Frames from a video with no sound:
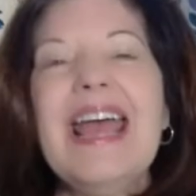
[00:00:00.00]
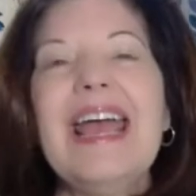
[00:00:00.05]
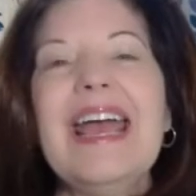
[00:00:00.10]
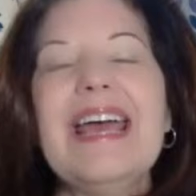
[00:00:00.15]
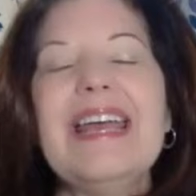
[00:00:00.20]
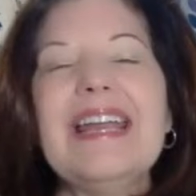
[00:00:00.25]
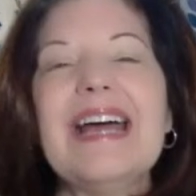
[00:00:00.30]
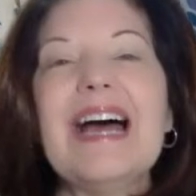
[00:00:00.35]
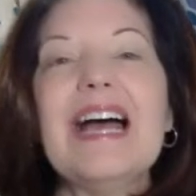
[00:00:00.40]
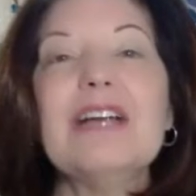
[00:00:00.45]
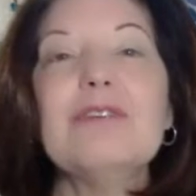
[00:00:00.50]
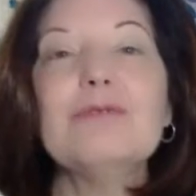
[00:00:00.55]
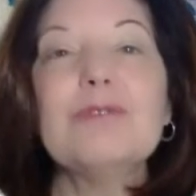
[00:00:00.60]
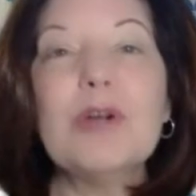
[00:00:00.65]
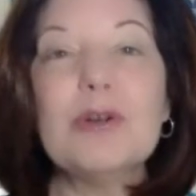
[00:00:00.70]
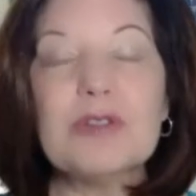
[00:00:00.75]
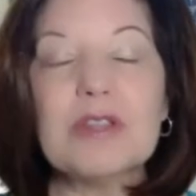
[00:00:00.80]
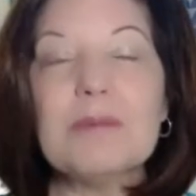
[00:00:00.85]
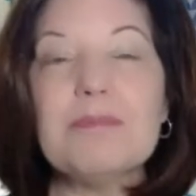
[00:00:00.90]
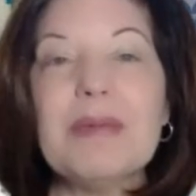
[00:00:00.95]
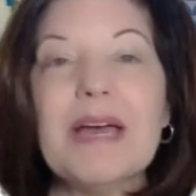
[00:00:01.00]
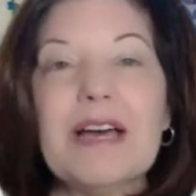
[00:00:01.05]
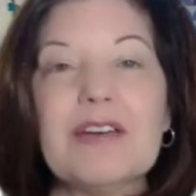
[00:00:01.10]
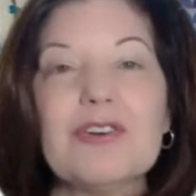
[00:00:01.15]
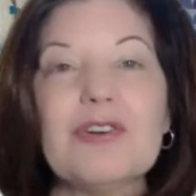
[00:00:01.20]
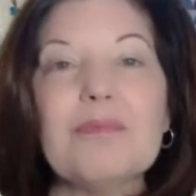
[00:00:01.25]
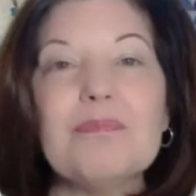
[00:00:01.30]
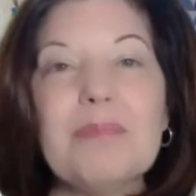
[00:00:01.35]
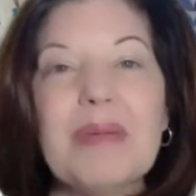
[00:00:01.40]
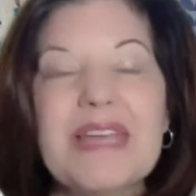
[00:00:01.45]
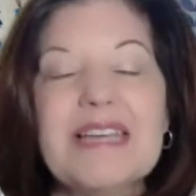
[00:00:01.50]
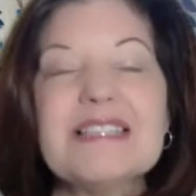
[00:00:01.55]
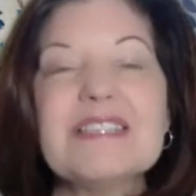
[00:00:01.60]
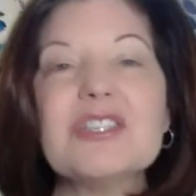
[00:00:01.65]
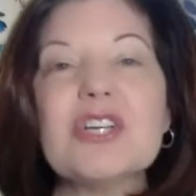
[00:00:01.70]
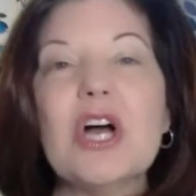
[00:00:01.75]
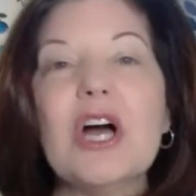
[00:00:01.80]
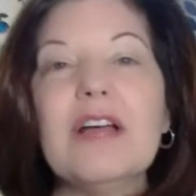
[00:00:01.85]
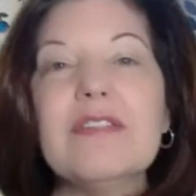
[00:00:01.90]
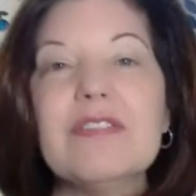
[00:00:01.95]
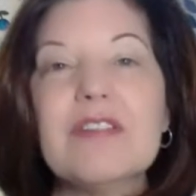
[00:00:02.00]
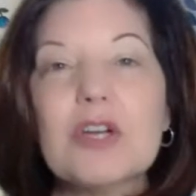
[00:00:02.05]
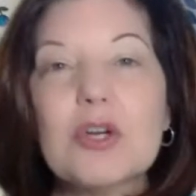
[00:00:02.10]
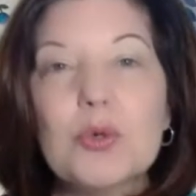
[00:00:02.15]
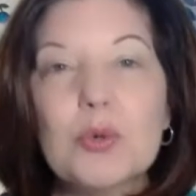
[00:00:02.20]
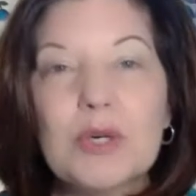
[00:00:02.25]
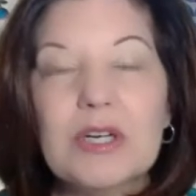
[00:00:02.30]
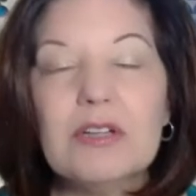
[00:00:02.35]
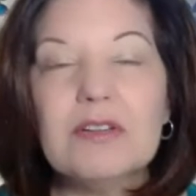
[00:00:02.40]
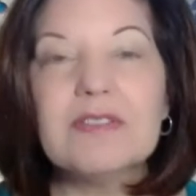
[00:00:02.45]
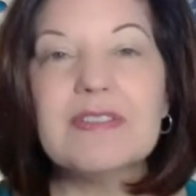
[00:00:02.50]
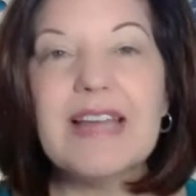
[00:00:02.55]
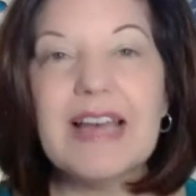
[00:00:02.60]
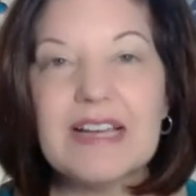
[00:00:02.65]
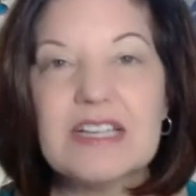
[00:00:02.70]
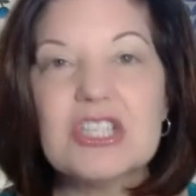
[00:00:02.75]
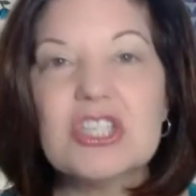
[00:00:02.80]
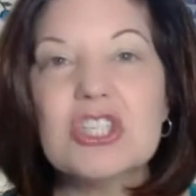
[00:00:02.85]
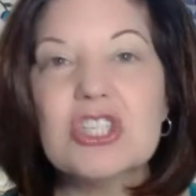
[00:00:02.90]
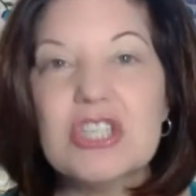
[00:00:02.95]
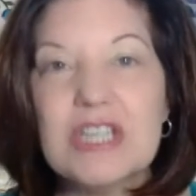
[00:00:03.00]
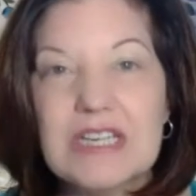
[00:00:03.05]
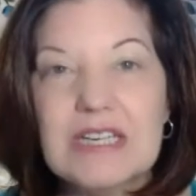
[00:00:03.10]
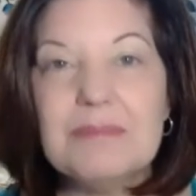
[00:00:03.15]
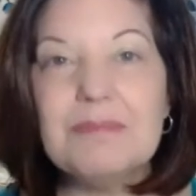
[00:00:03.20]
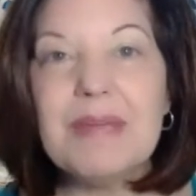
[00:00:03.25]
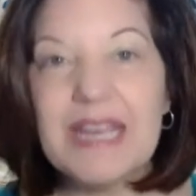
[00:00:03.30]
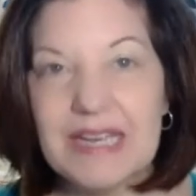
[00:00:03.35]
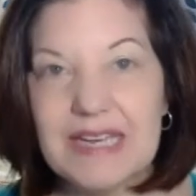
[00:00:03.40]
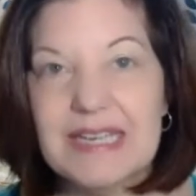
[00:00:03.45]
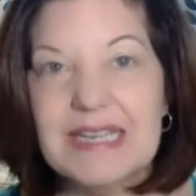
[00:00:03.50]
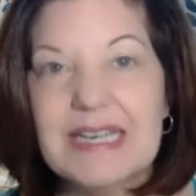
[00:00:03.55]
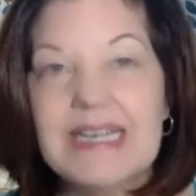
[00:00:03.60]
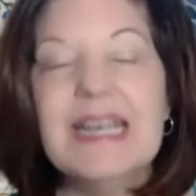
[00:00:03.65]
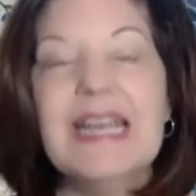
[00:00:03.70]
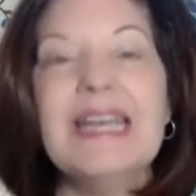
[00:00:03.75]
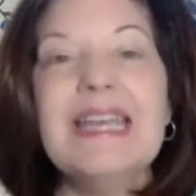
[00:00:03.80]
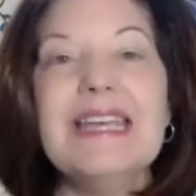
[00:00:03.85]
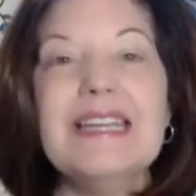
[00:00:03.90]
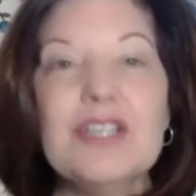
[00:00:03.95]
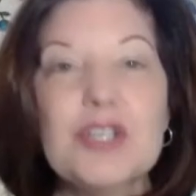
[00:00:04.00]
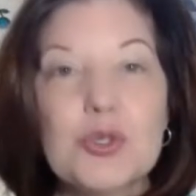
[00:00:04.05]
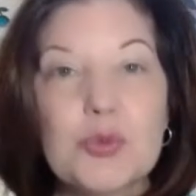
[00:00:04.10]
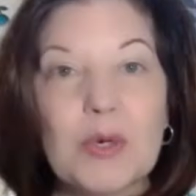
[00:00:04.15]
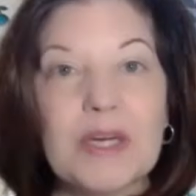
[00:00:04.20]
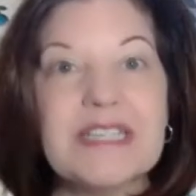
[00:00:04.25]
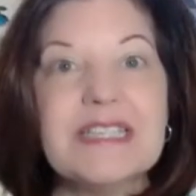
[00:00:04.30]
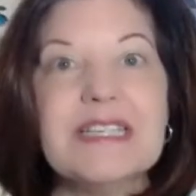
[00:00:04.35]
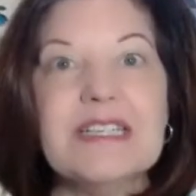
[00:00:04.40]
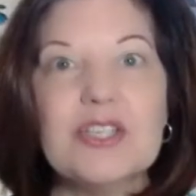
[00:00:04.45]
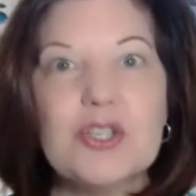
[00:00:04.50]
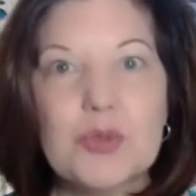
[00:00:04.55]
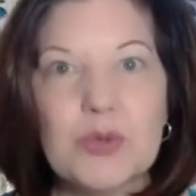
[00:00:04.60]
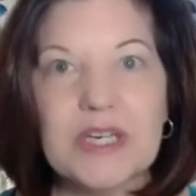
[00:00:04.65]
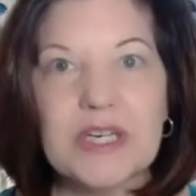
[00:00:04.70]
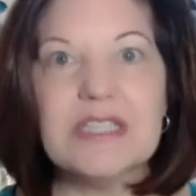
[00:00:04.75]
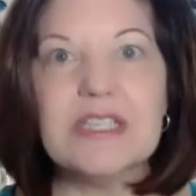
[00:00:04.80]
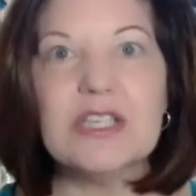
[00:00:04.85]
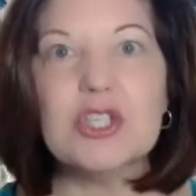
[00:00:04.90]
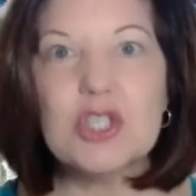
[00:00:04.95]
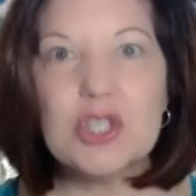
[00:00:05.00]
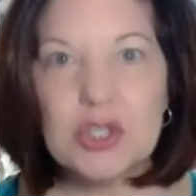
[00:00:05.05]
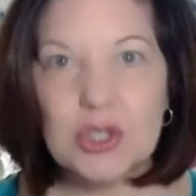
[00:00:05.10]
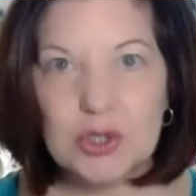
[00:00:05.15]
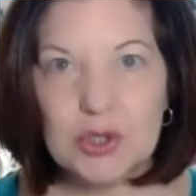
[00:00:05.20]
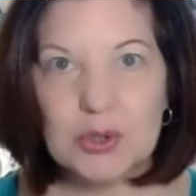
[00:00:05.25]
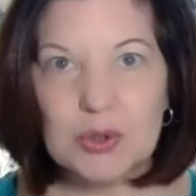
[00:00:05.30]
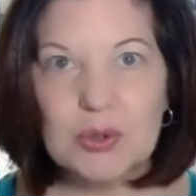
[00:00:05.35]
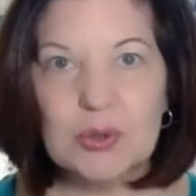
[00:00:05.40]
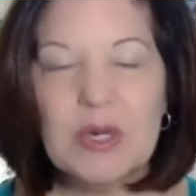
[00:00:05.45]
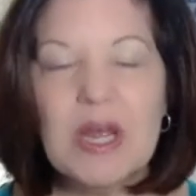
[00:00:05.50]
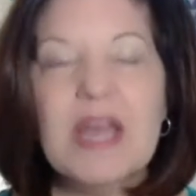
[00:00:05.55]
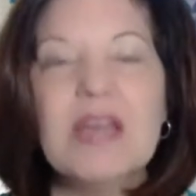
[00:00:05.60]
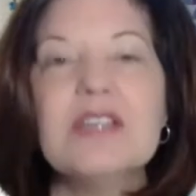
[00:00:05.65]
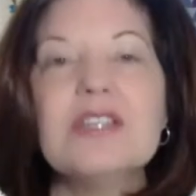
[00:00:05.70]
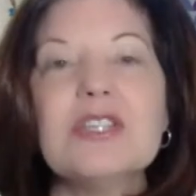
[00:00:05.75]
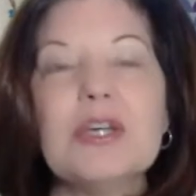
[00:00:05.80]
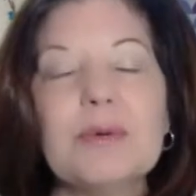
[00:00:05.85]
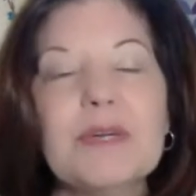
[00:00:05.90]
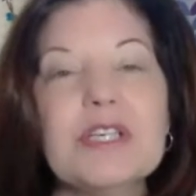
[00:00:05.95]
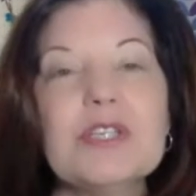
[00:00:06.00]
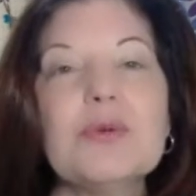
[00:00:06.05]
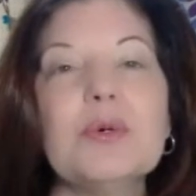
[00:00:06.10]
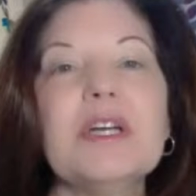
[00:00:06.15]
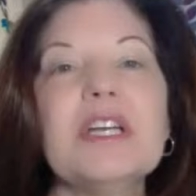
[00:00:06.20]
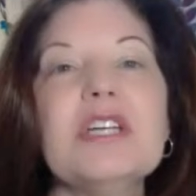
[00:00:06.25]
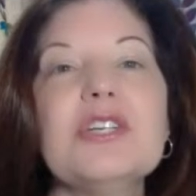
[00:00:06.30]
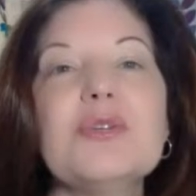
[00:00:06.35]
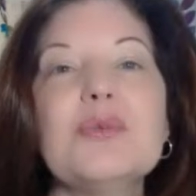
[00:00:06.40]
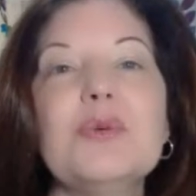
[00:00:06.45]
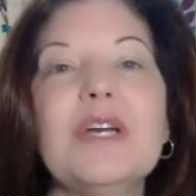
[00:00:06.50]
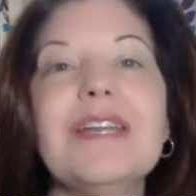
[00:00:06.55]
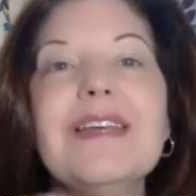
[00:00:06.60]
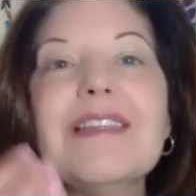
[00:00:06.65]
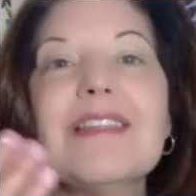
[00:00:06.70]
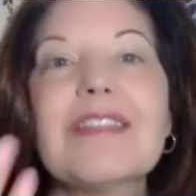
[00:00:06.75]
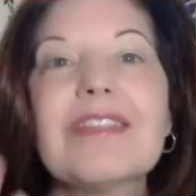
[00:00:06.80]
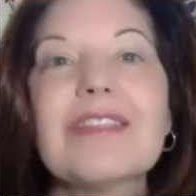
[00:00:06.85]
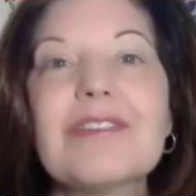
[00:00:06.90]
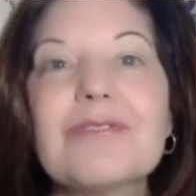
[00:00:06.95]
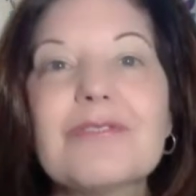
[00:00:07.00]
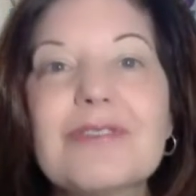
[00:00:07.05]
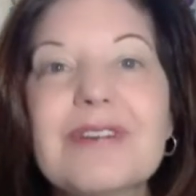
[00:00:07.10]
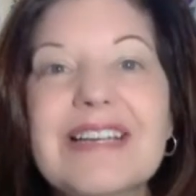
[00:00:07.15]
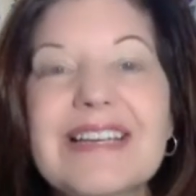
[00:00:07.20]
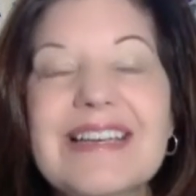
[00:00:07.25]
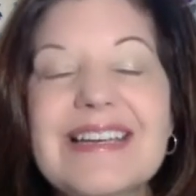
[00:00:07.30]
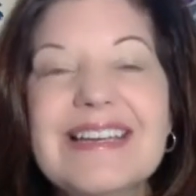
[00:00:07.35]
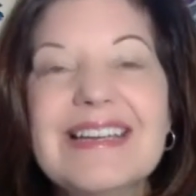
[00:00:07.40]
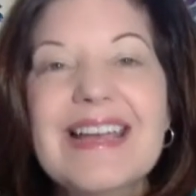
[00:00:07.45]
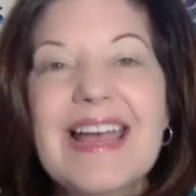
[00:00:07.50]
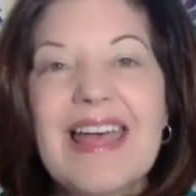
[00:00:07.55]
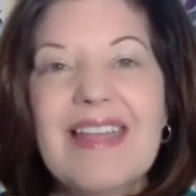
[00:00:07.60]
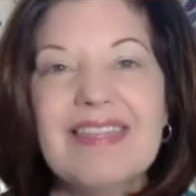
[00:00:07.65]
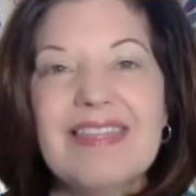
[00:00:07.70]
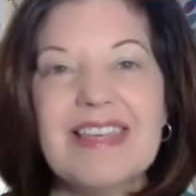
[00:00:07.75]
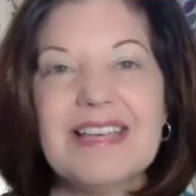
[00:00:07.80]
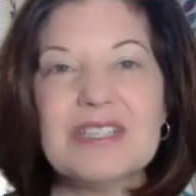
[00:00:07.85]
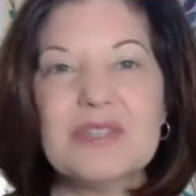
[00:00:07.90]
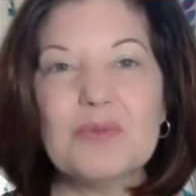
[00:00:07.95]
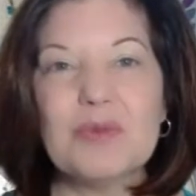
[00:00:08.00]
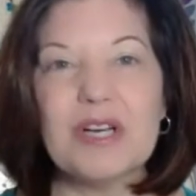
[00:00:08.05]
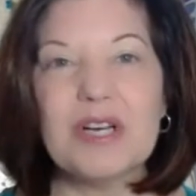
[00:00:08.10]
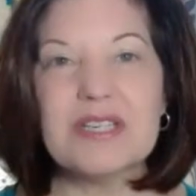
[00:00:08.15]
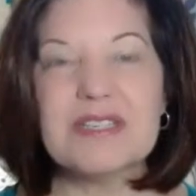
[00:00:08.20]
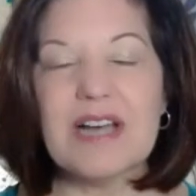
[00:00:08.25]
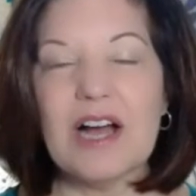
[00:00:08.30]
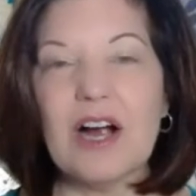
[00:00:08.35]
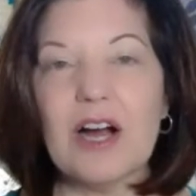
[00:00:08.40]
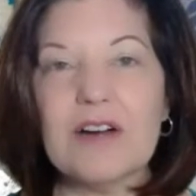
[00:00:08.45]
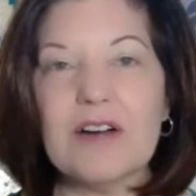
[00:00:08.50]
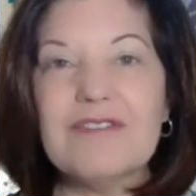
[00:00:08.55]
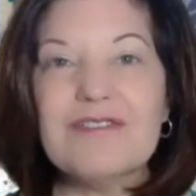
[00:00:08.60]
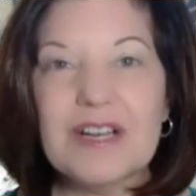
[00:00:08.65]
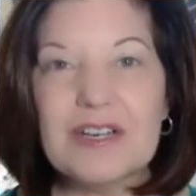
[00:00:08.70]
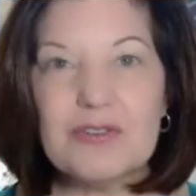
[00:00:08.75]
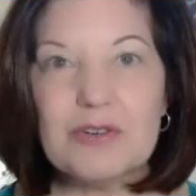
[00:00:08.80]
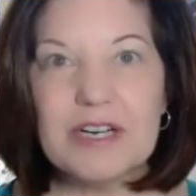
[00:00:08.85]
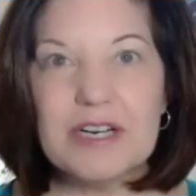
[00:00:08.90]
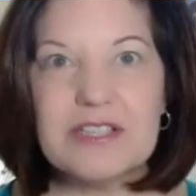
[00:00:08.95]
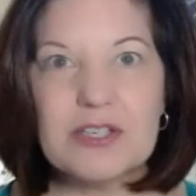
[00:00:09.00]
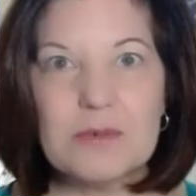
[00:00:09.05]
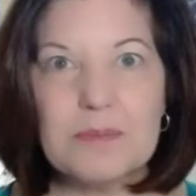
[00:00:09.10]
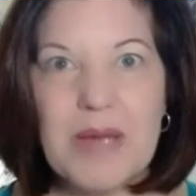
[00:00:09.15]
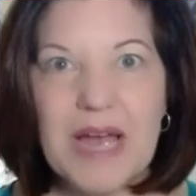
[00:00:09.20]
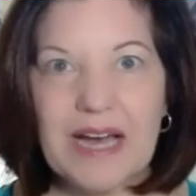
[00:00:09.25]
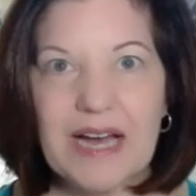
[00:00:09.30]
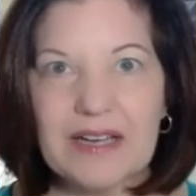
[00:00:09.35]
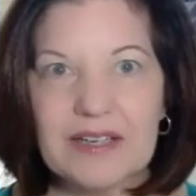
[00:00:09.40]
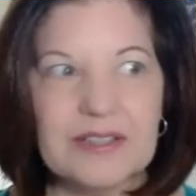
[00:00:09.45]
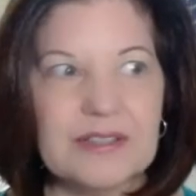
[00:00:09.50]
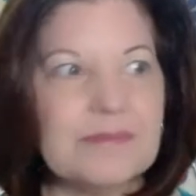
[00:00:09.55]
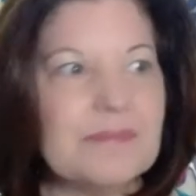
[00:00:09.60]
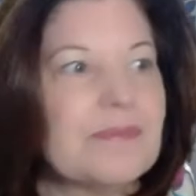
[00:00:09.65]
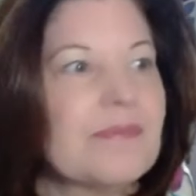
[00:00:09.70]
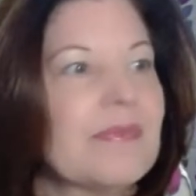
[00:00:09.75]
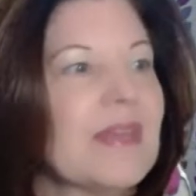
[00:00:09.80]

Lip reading: And I wrote the pattern based on the quilt that she made in 2022. So in 2023, this was our fundraiser pattern.